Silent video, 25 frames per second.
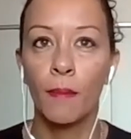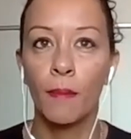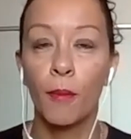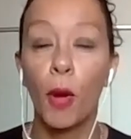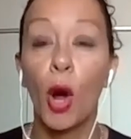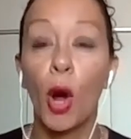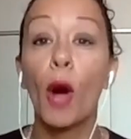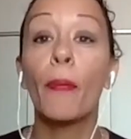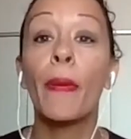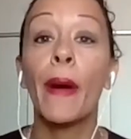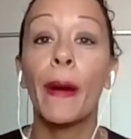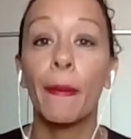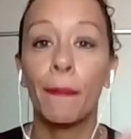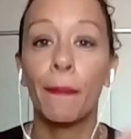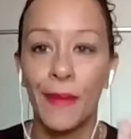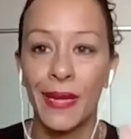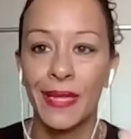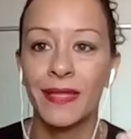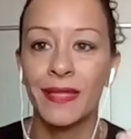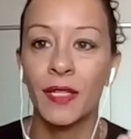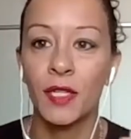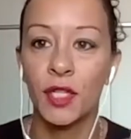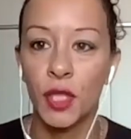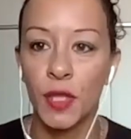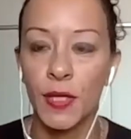pop-up
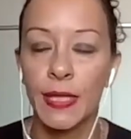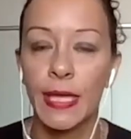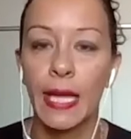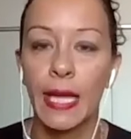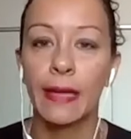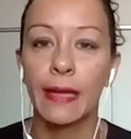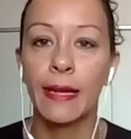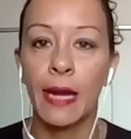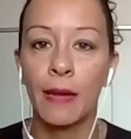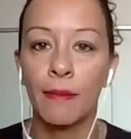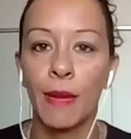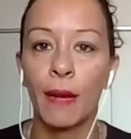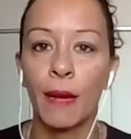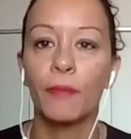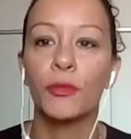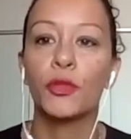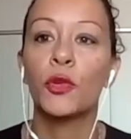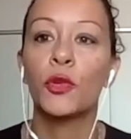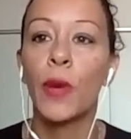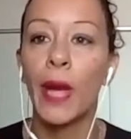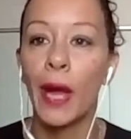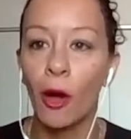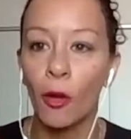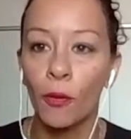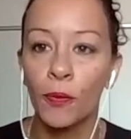messages that come up
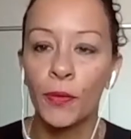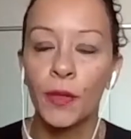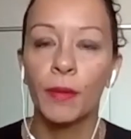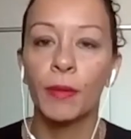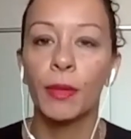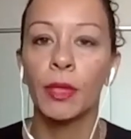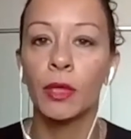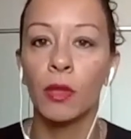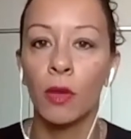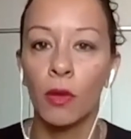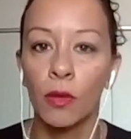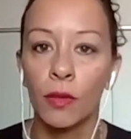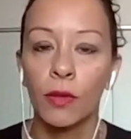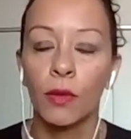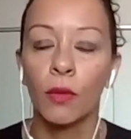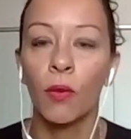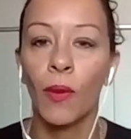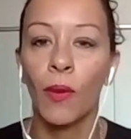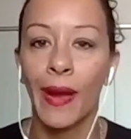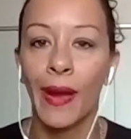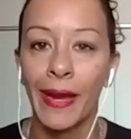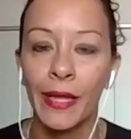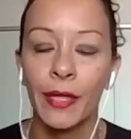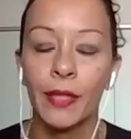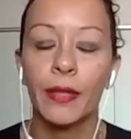to help them along the
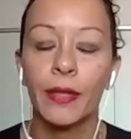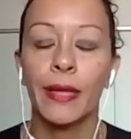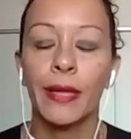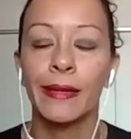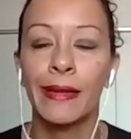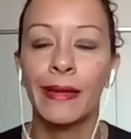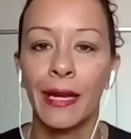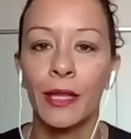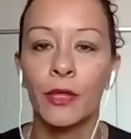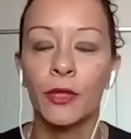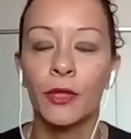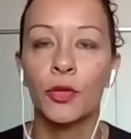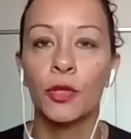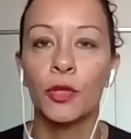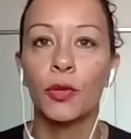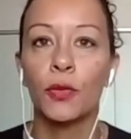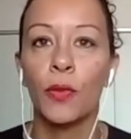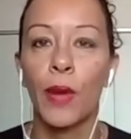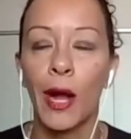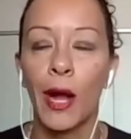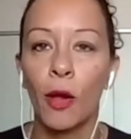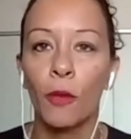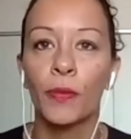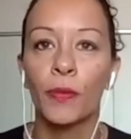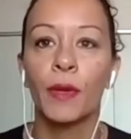way, again, to
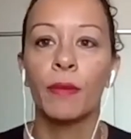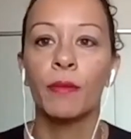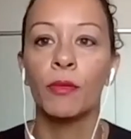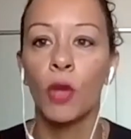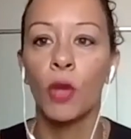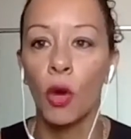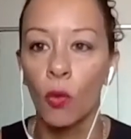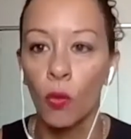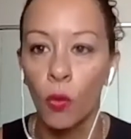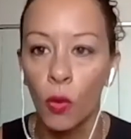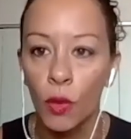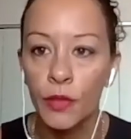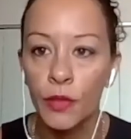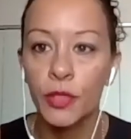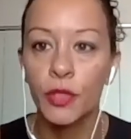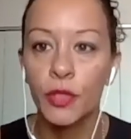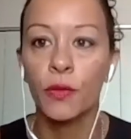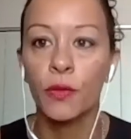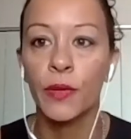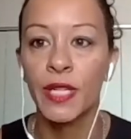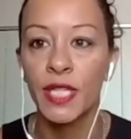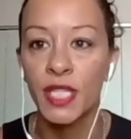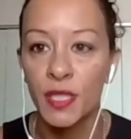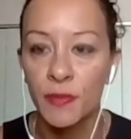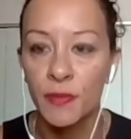help them know what to
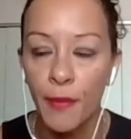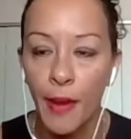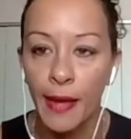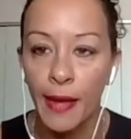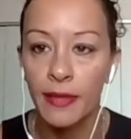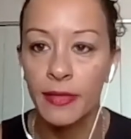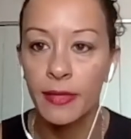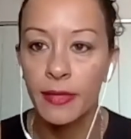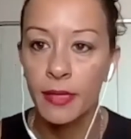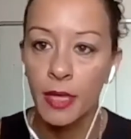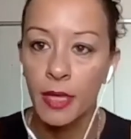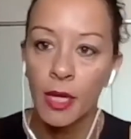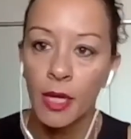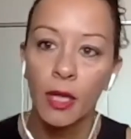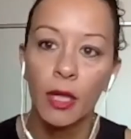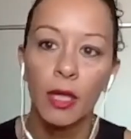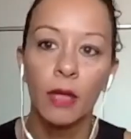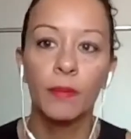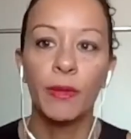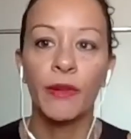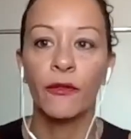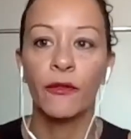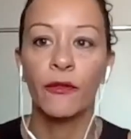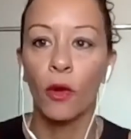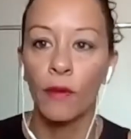expect
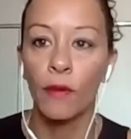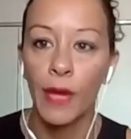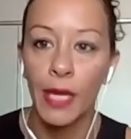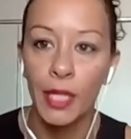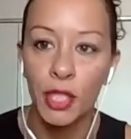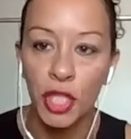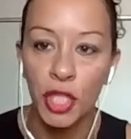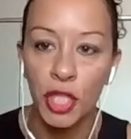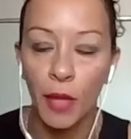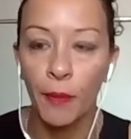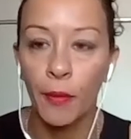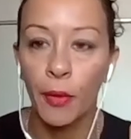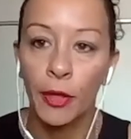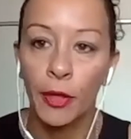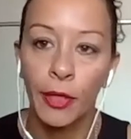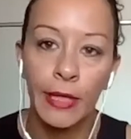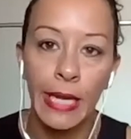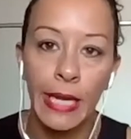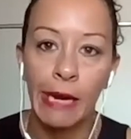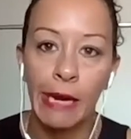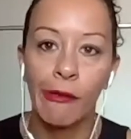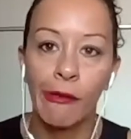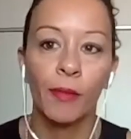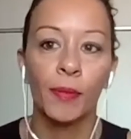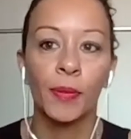before they jump on an
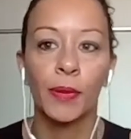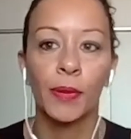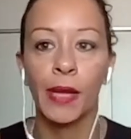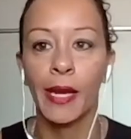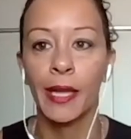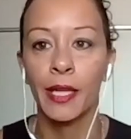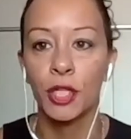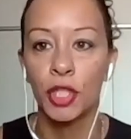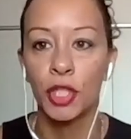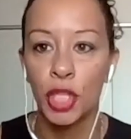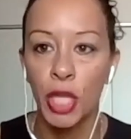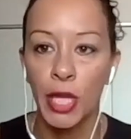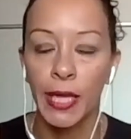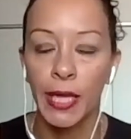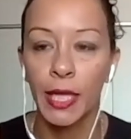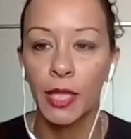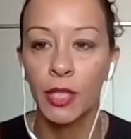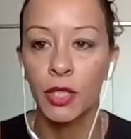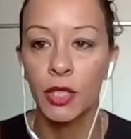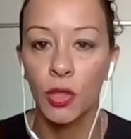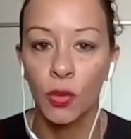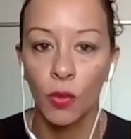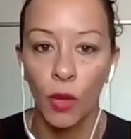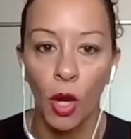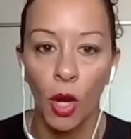aeroplane, check
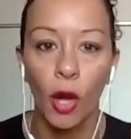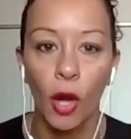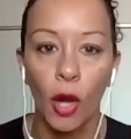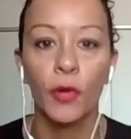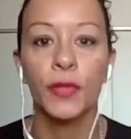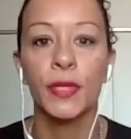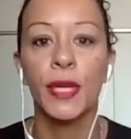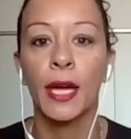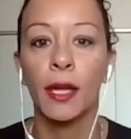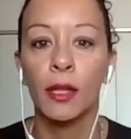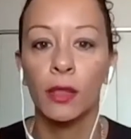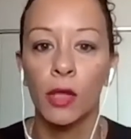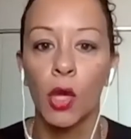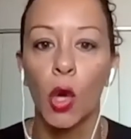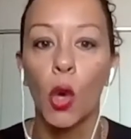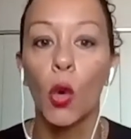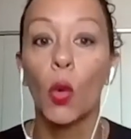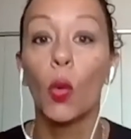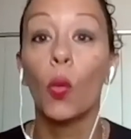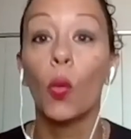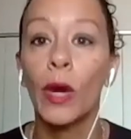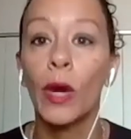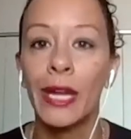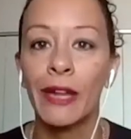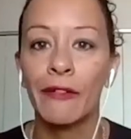into a hotel,
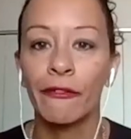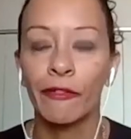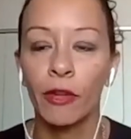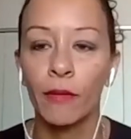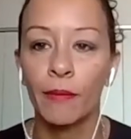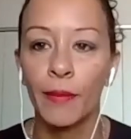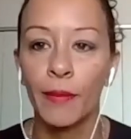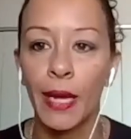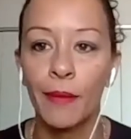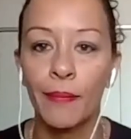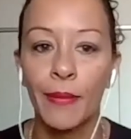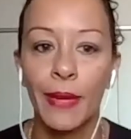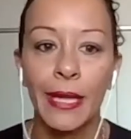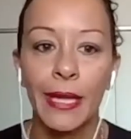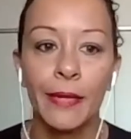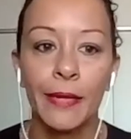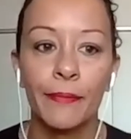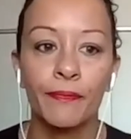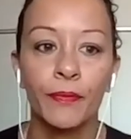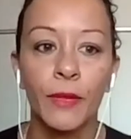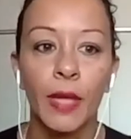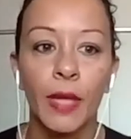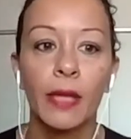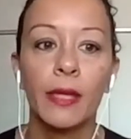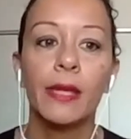whatever it may be.
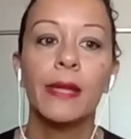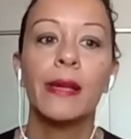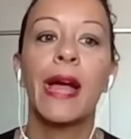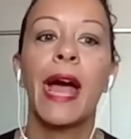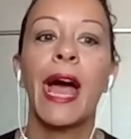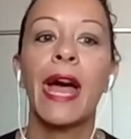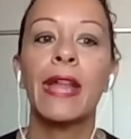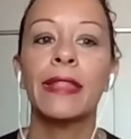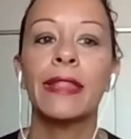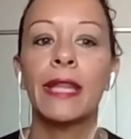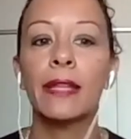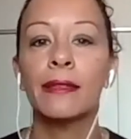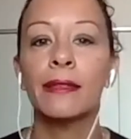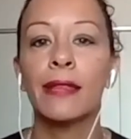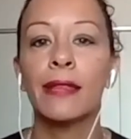And then